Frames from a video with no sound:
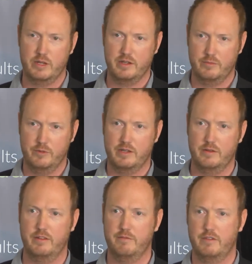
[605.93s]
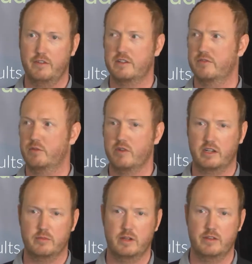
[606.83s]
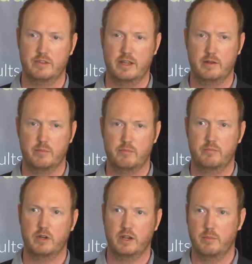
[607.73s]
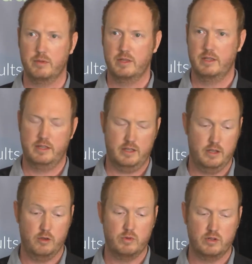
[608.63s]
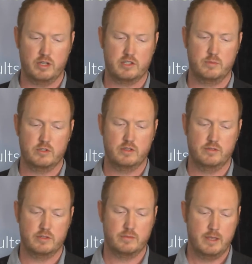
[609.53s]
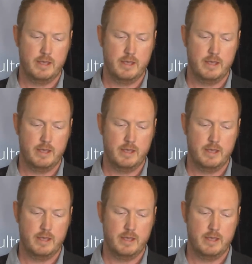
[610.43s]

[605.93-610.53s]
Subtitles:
We can effectively run a command and bring up a real customer service.